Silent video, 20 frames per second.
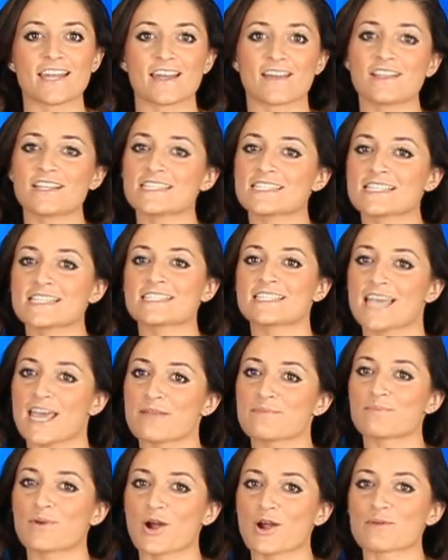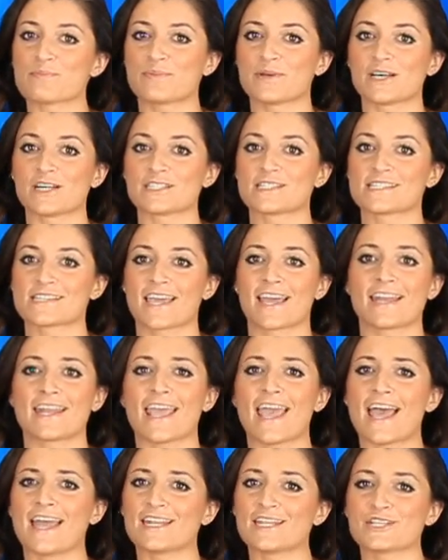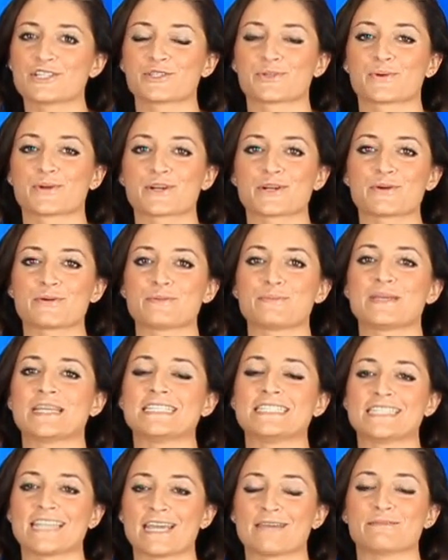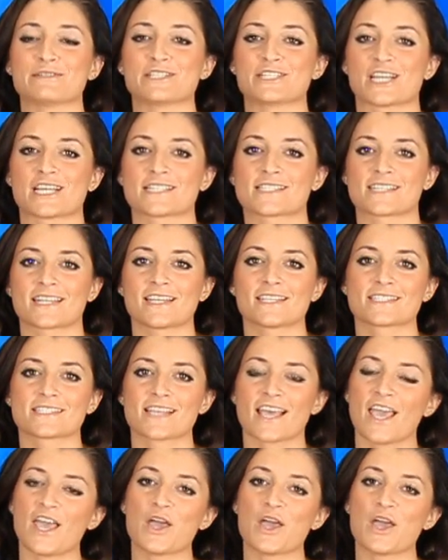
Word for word: Now this is a 10 part build, to cut it any shorter would be a damn injustice.